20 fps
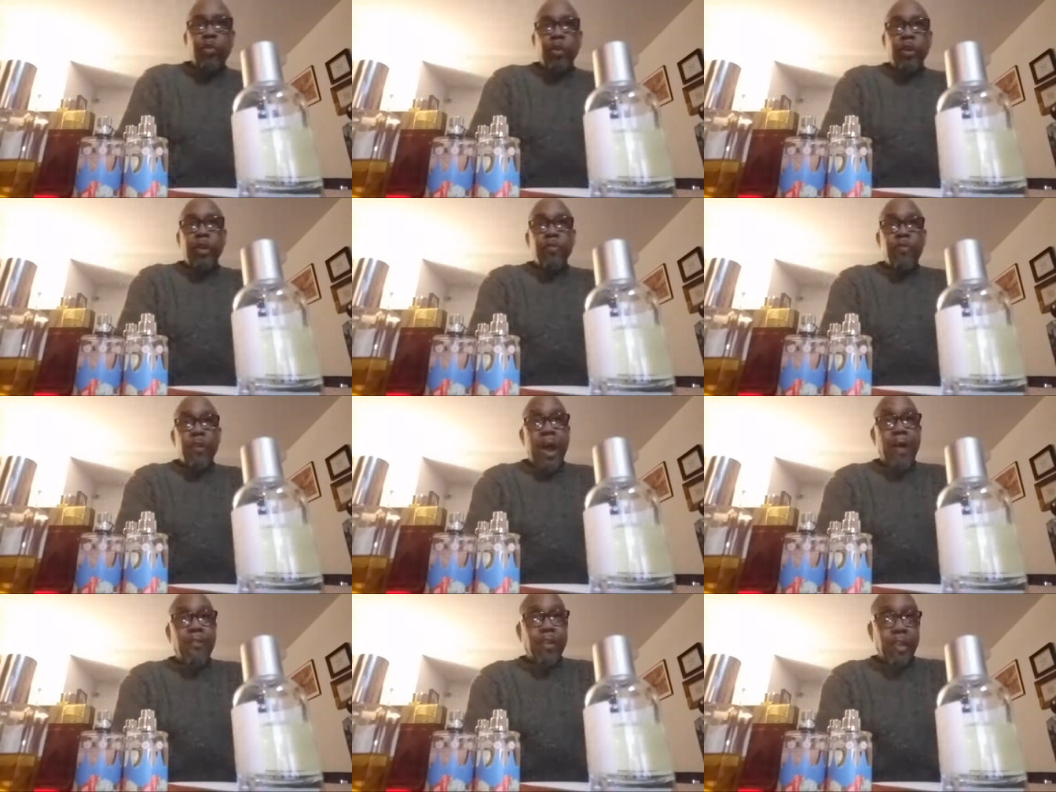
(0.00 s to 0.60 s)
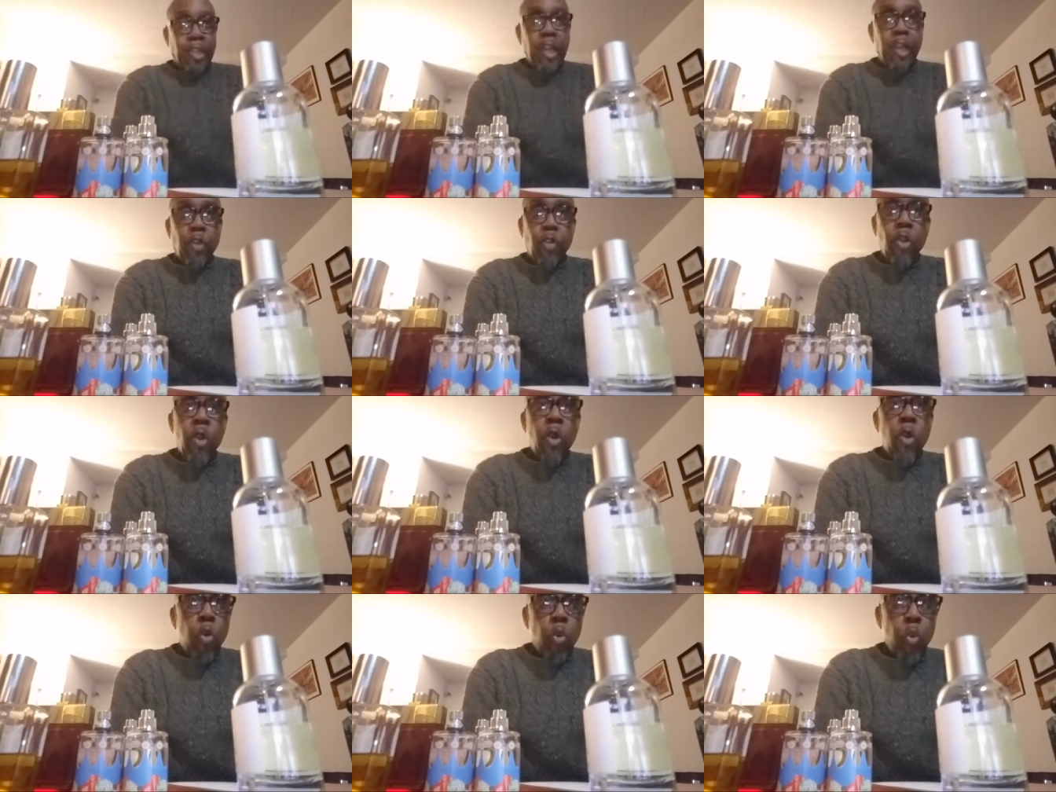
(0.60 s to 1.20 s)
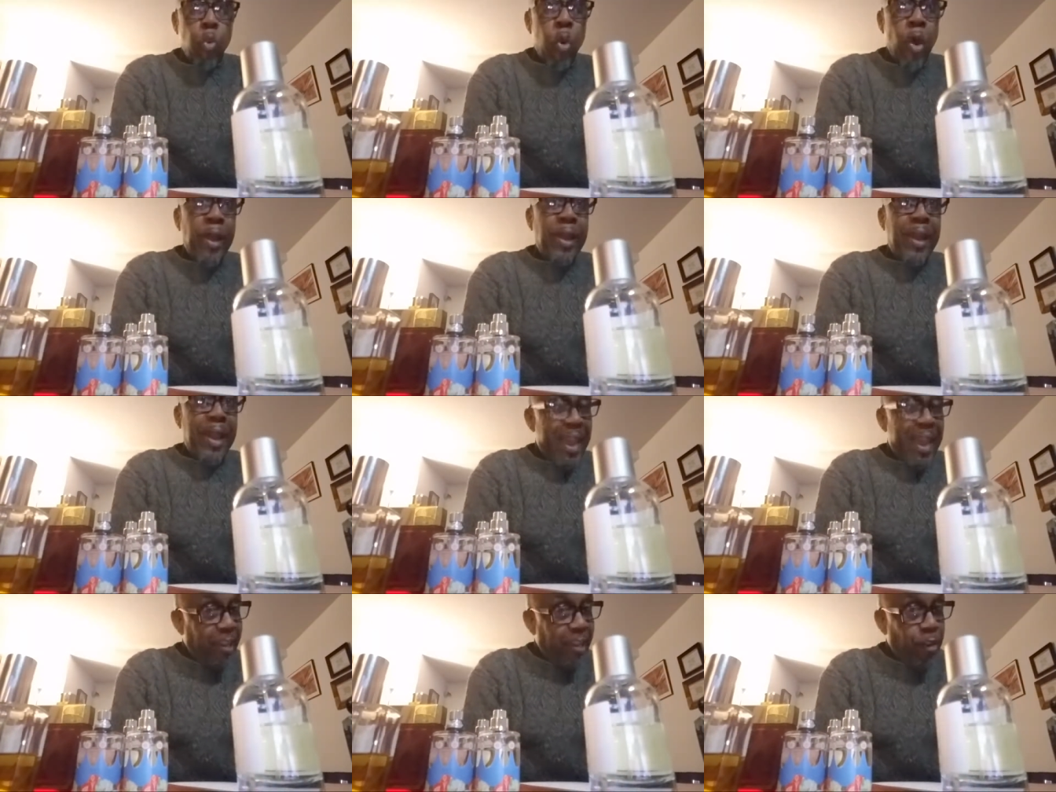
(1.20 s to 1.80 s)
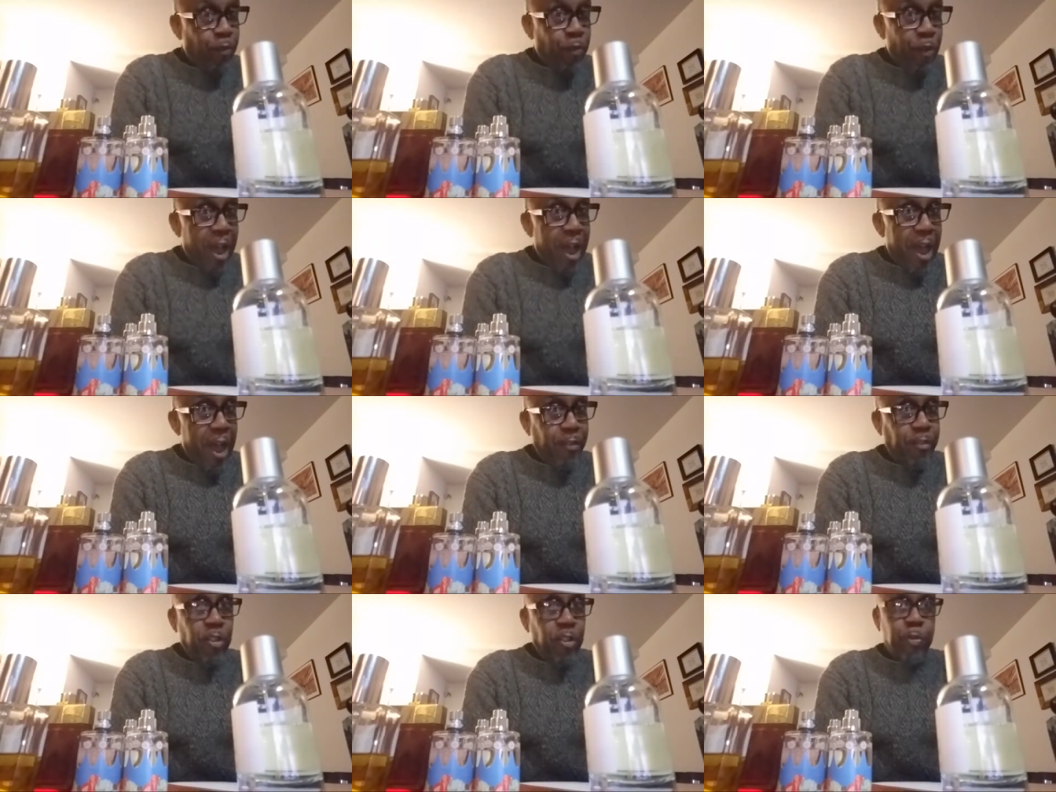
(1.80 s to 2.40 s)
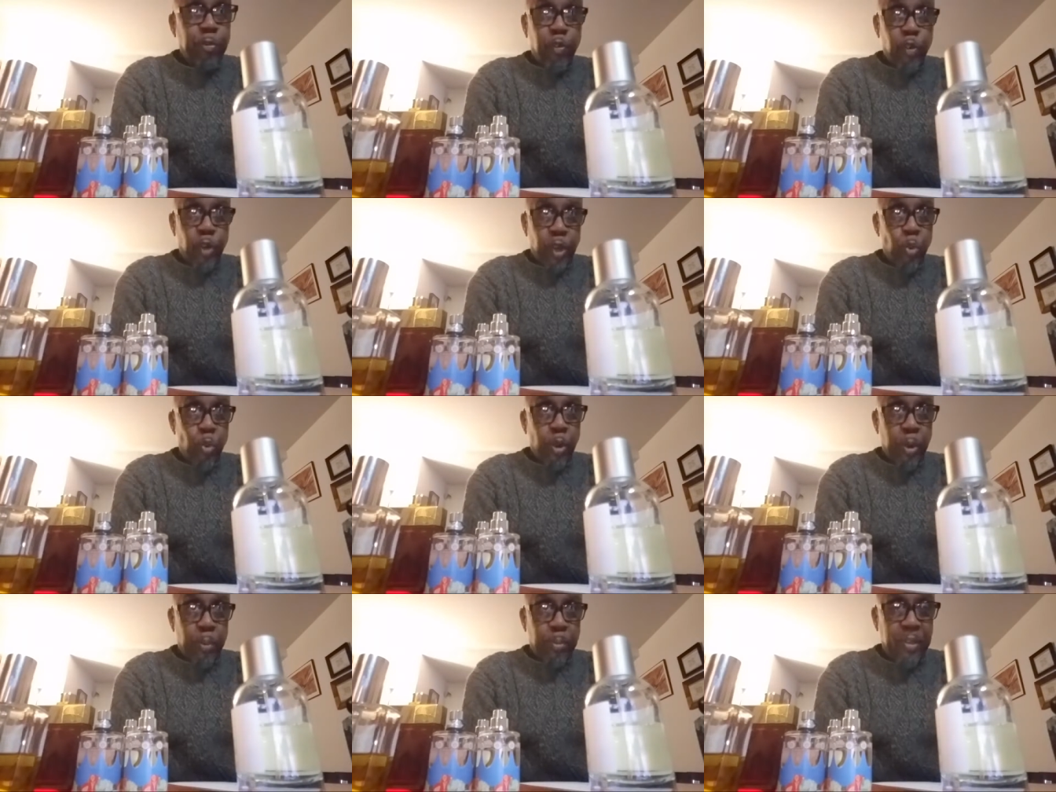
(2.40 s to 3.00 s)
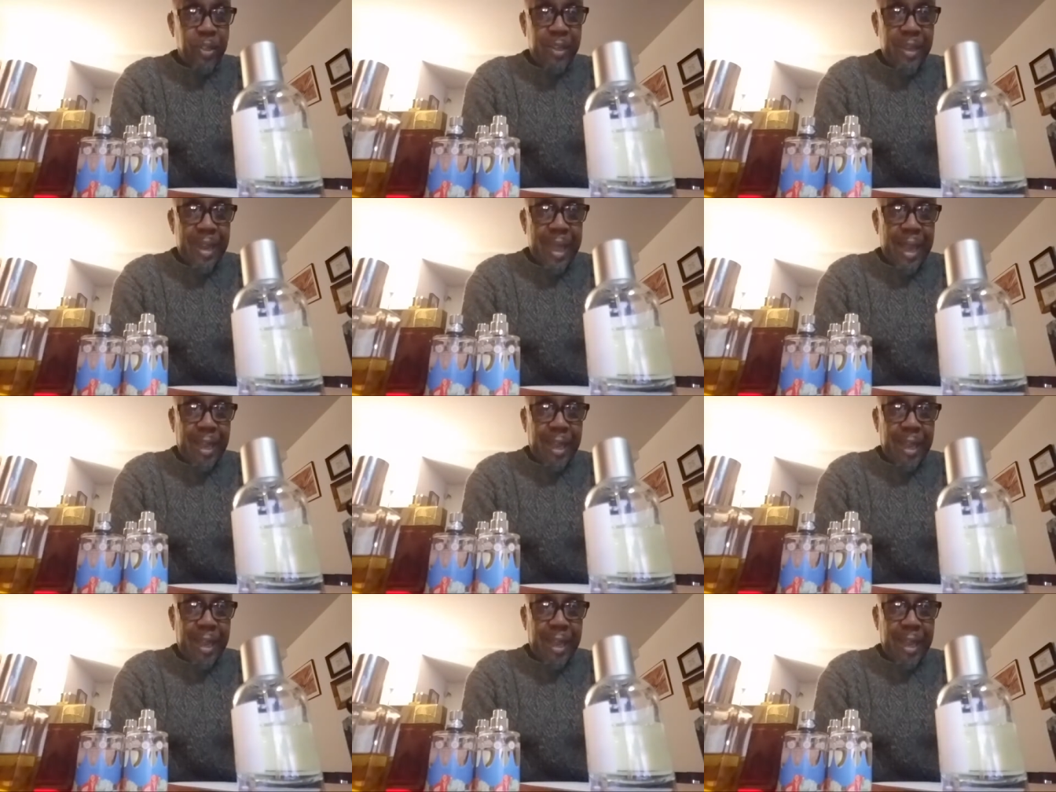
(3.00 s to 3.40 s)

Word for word: 25. Again, 185 just before they went up $10.